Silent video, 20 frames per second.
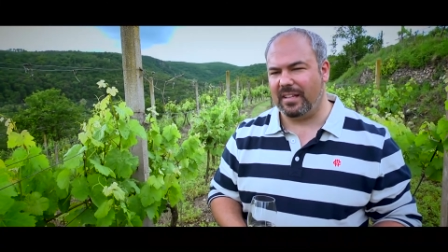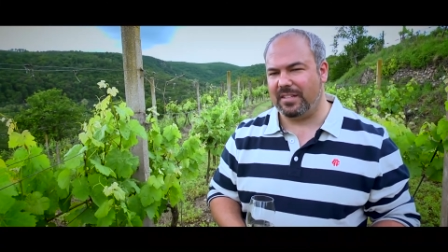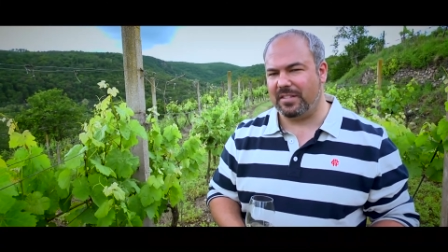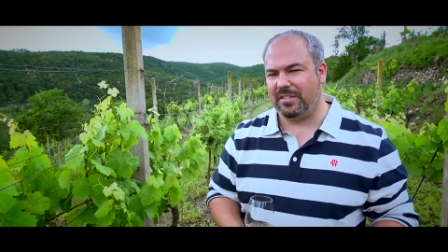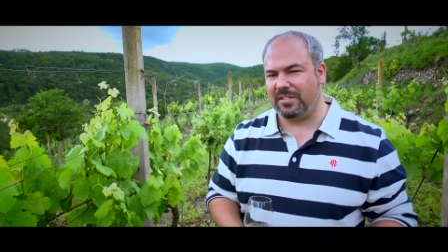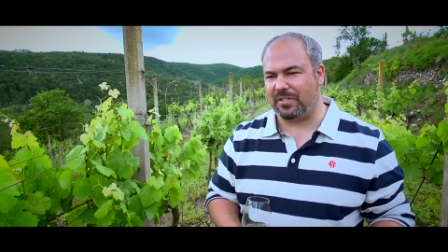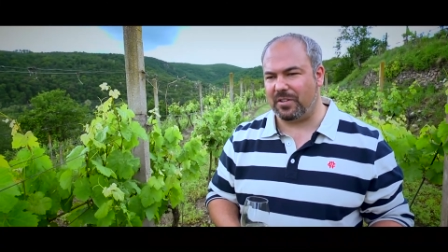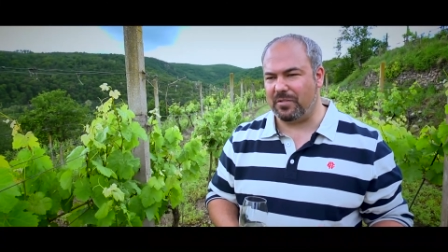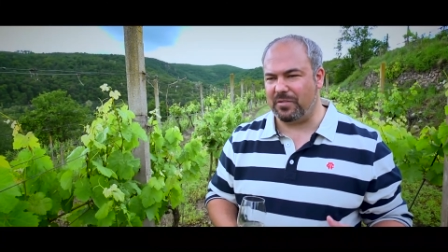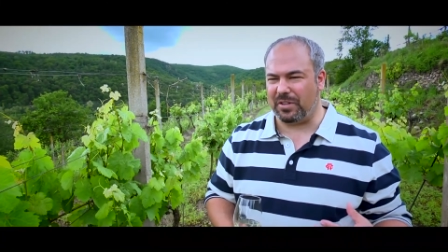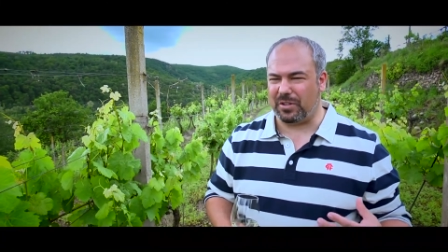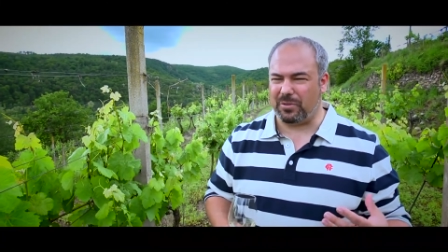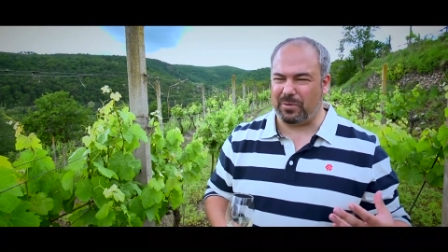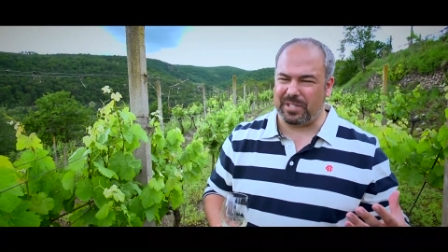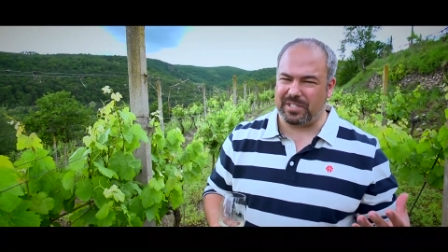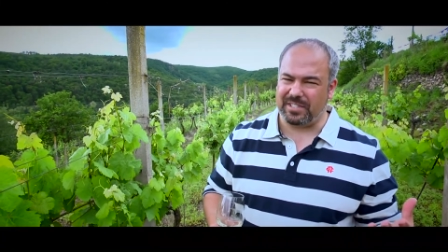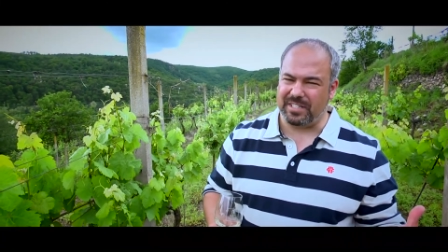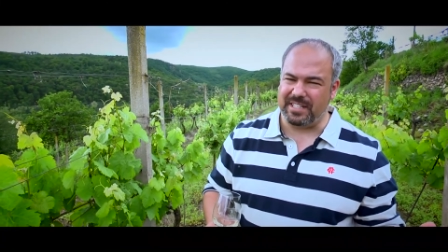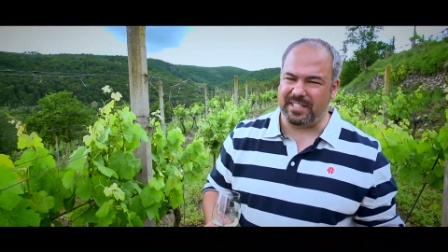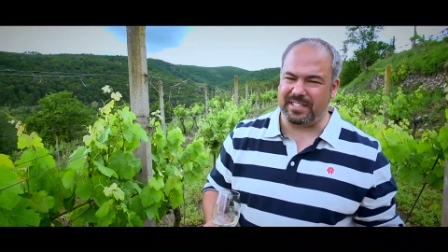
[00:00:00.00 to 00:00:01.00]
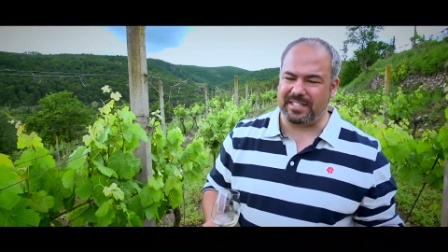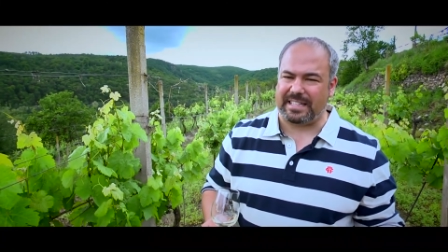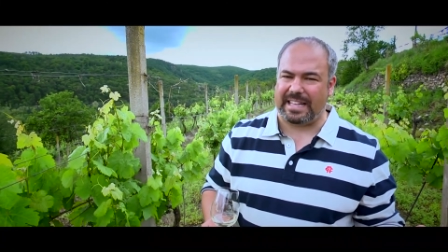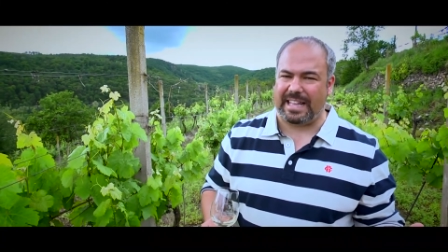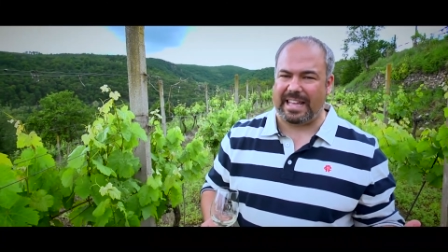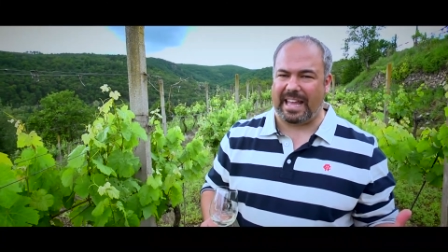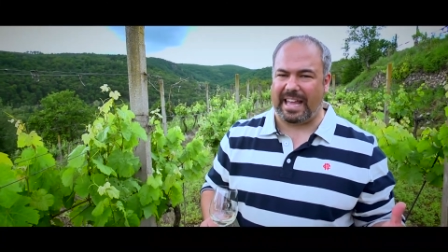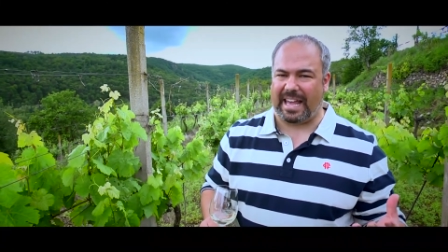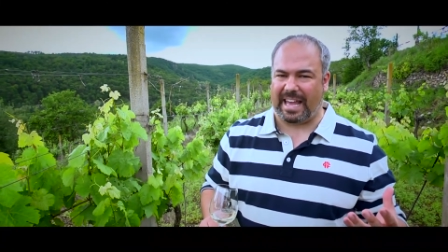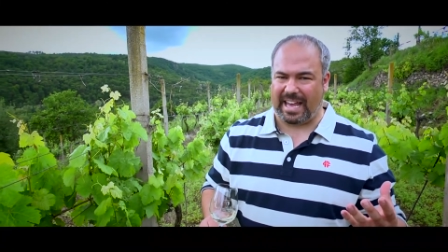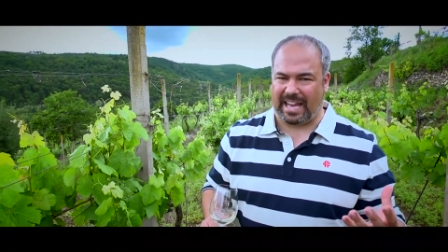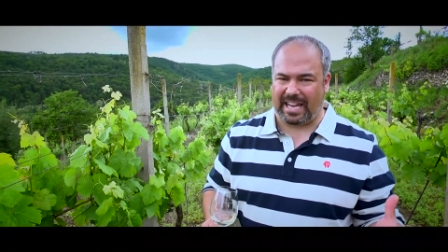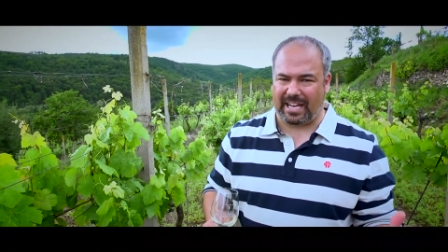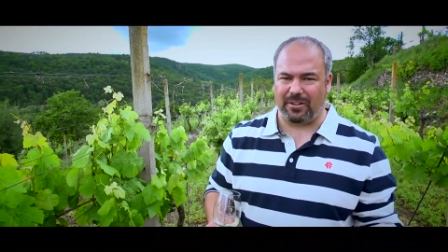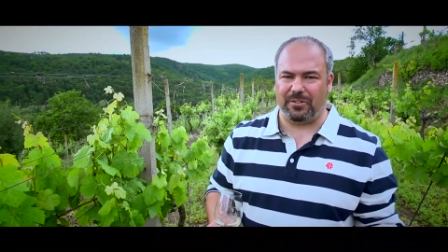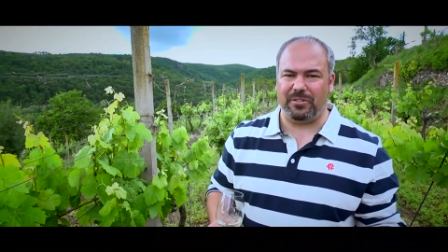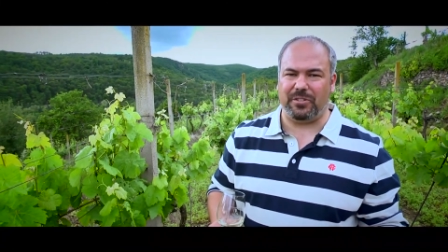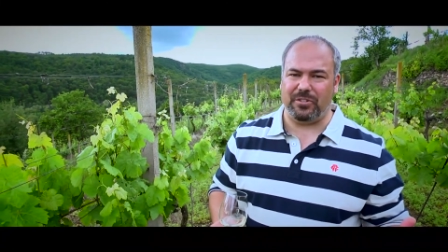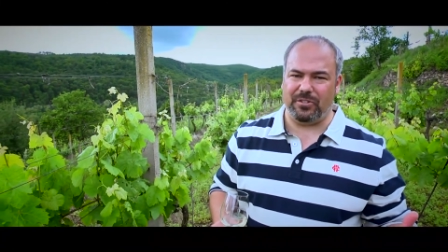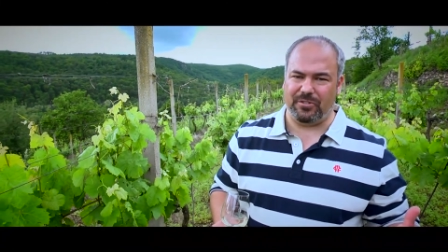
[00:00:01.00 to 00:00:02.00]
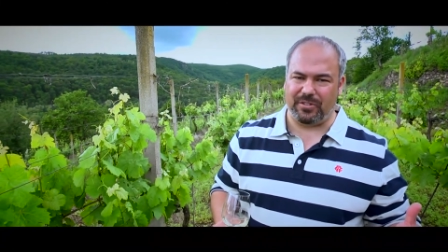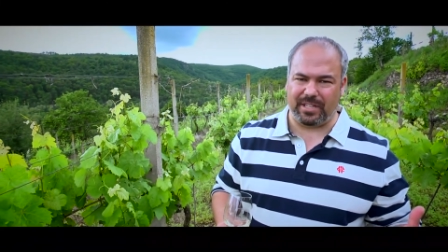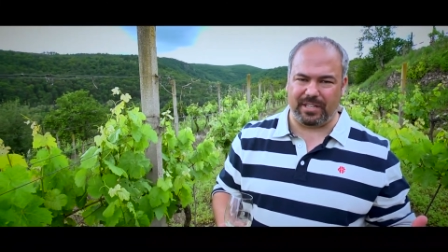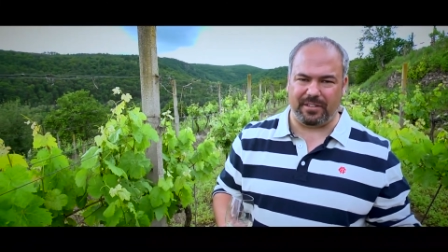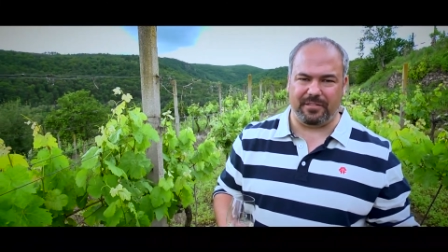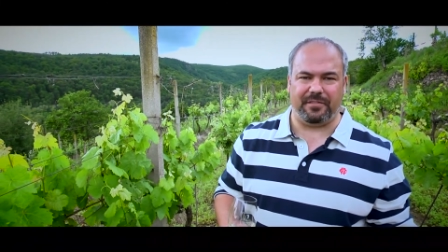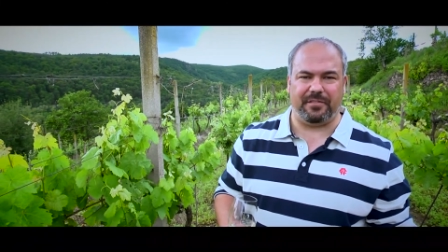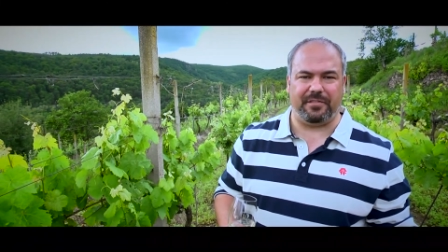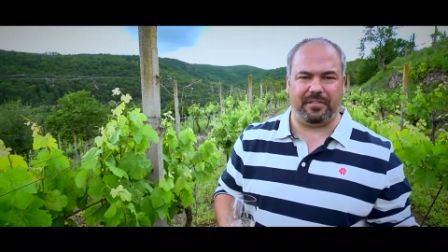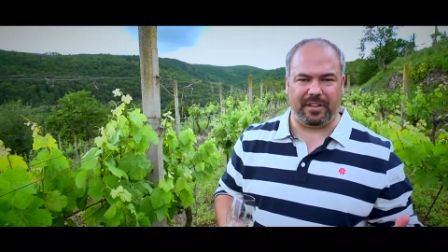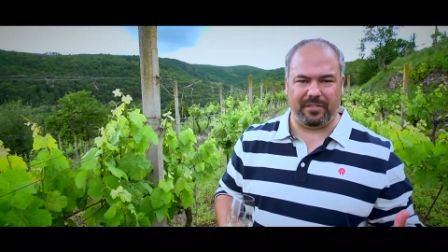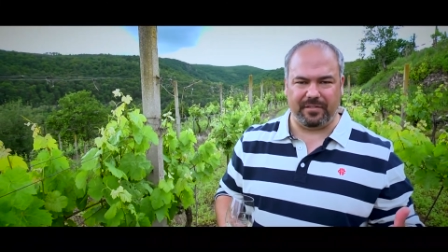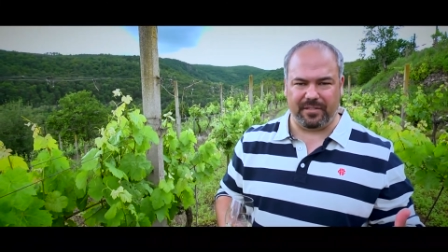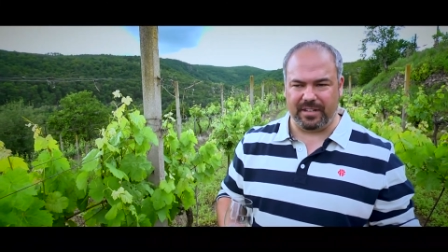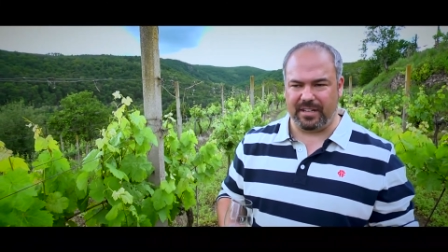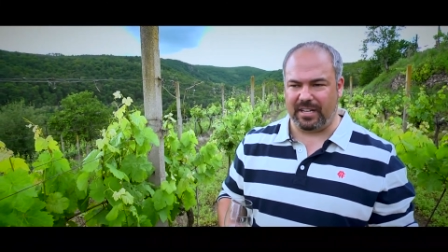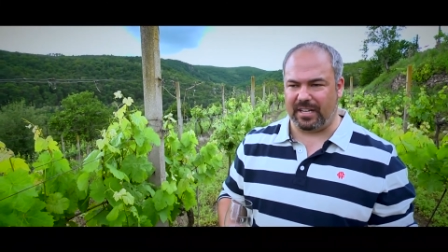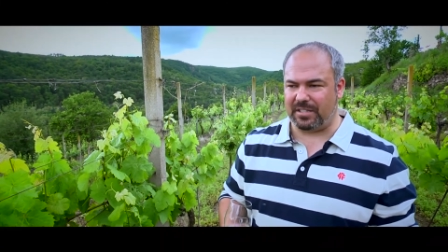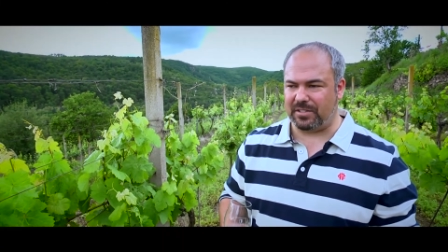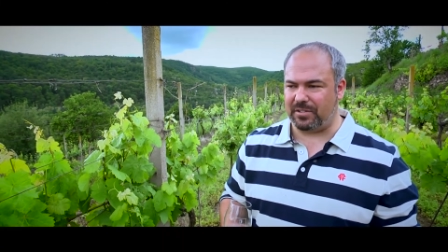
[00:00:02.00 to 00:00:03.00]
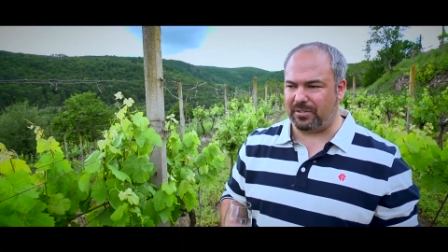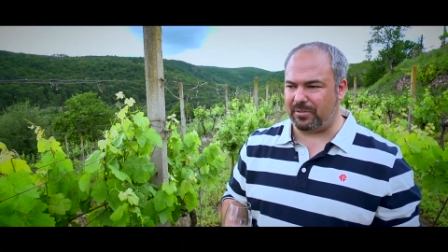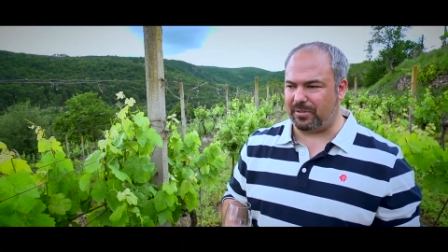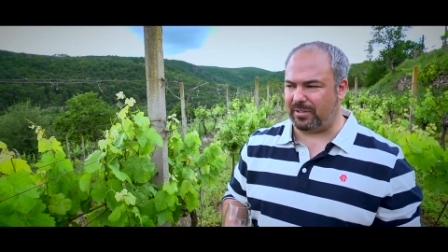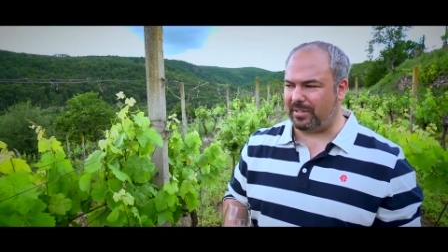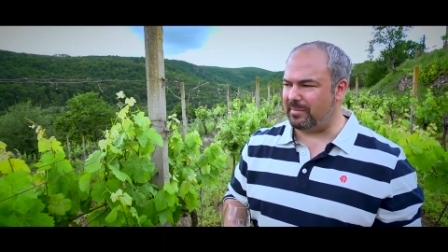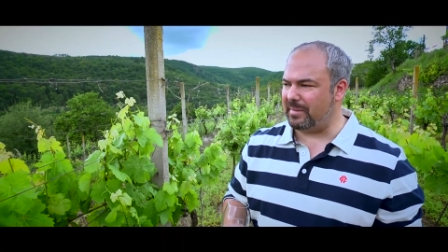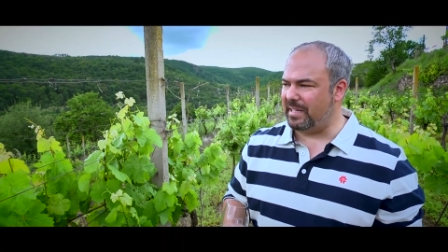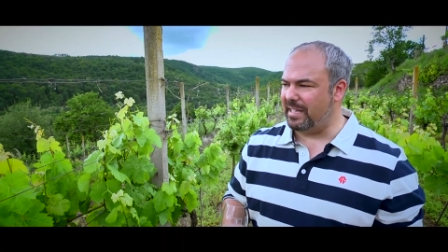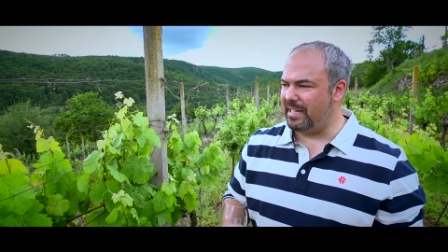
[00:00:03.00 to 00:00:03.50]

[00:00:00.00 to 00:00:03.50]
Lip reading: So the question is, how do you give a vineyard tour?